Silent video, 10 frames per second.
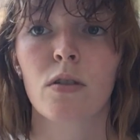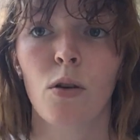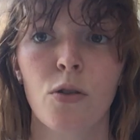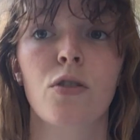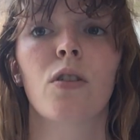
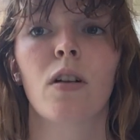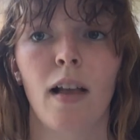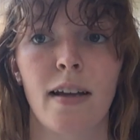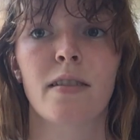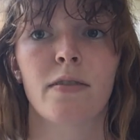cultural
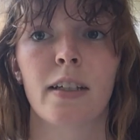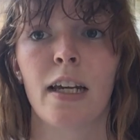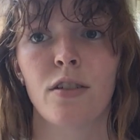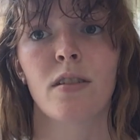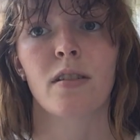
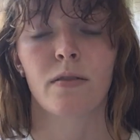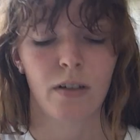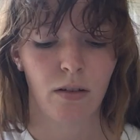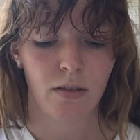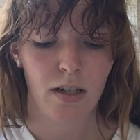classifications of
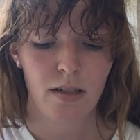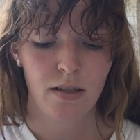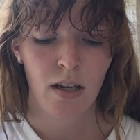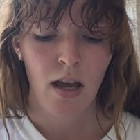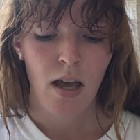
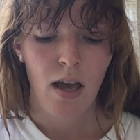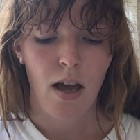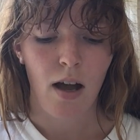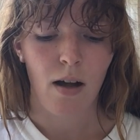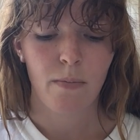illness,
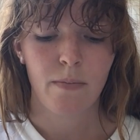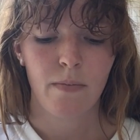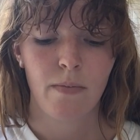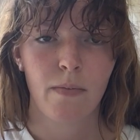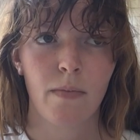
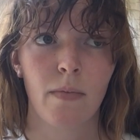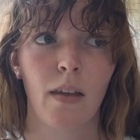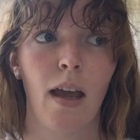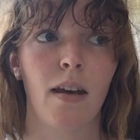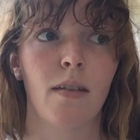
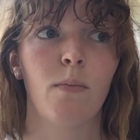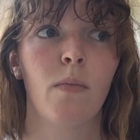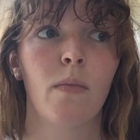and